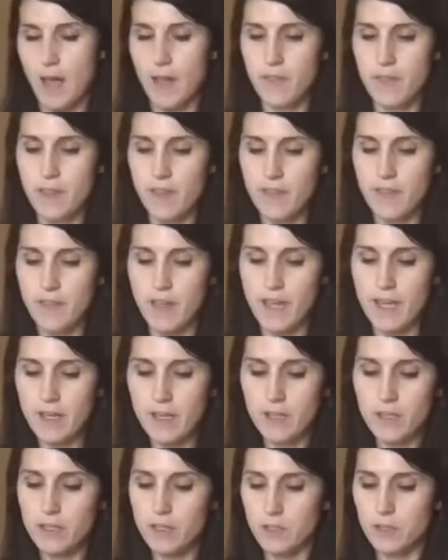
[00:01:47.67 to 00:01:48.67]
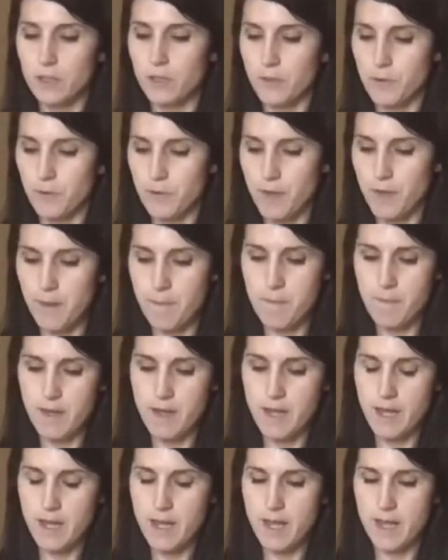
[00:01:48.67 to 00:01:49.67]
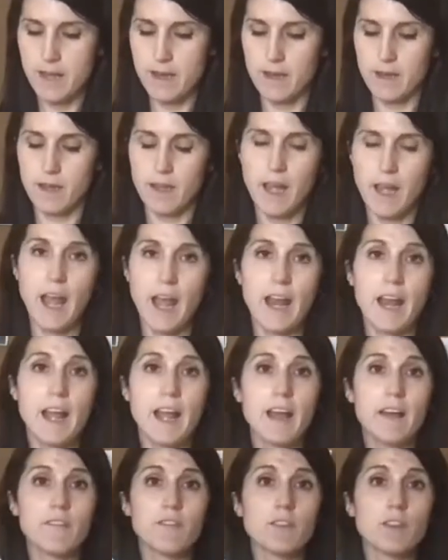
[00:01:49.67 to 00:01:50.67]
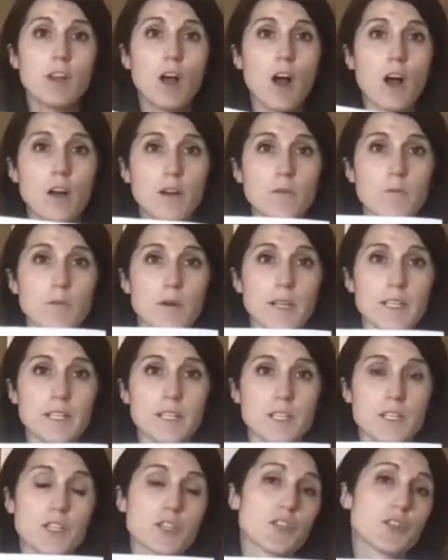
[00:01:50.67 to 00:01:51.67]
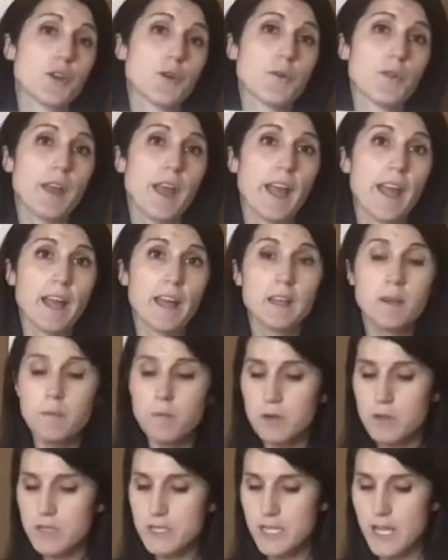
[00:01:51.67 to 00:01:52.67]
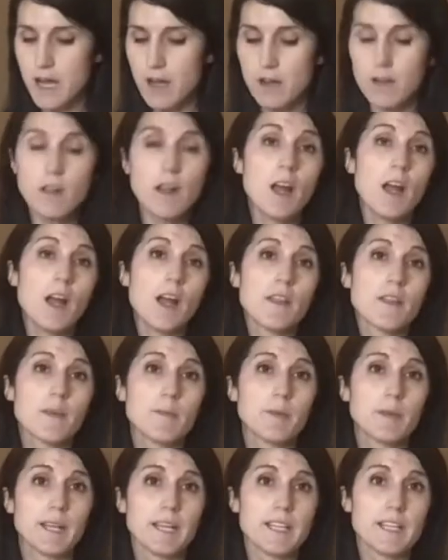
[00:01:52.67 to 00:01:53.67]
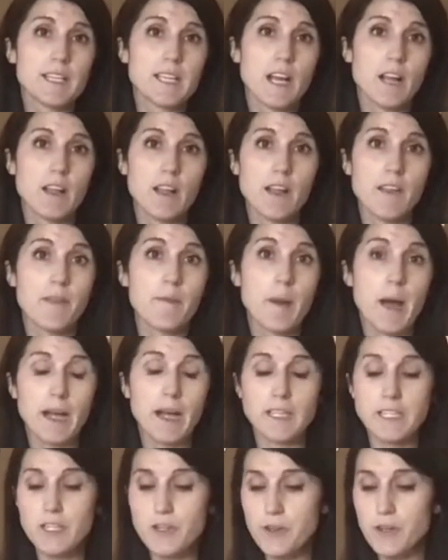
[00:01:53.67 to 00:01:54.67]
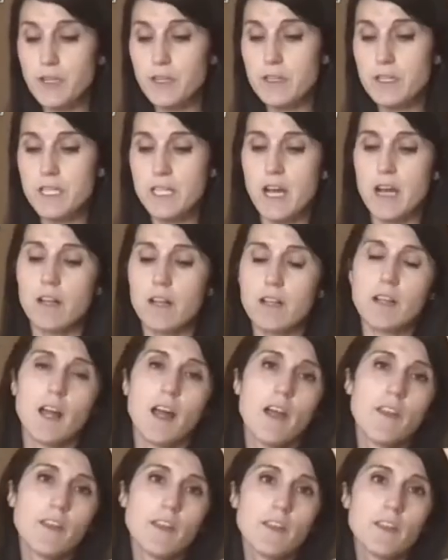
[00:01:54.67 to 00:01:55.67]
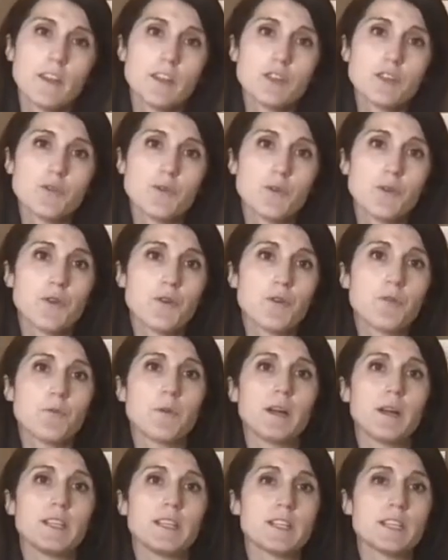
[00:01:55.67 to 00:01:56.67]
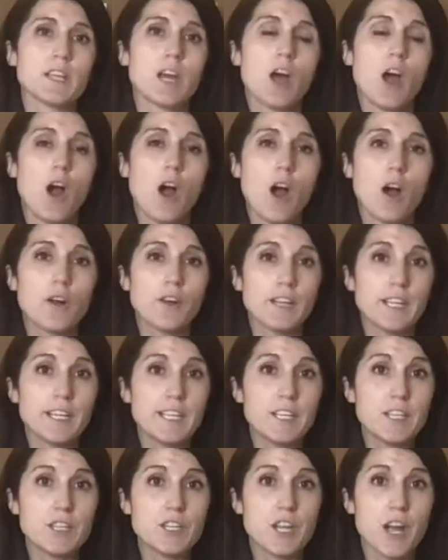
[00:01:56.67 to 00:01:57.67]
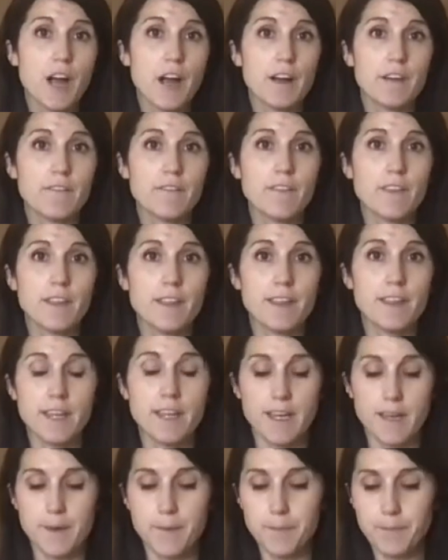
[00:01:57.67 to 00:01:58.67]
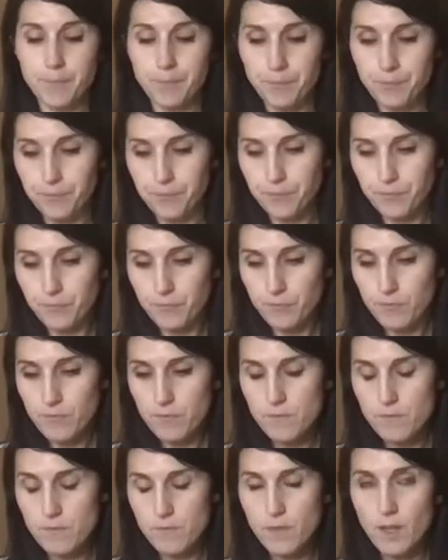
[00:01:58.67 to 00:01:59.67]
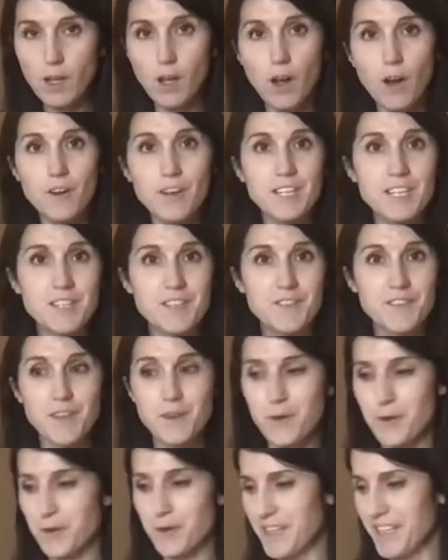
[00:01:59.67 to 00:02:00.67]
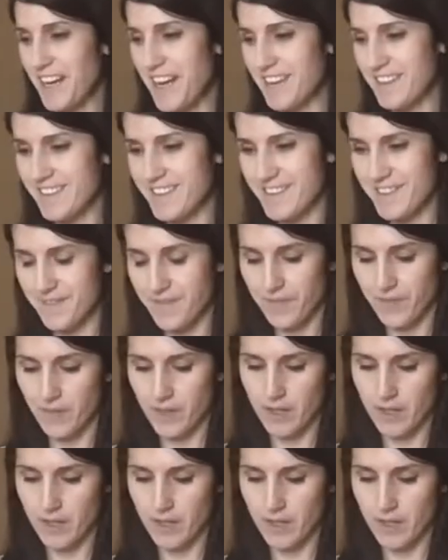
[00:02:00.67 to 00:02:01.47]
and then they could glue them in. And I have long ones to show the animal cell, the plant cell, and the bacterial cell, and then the shorter ones are each of the organelles.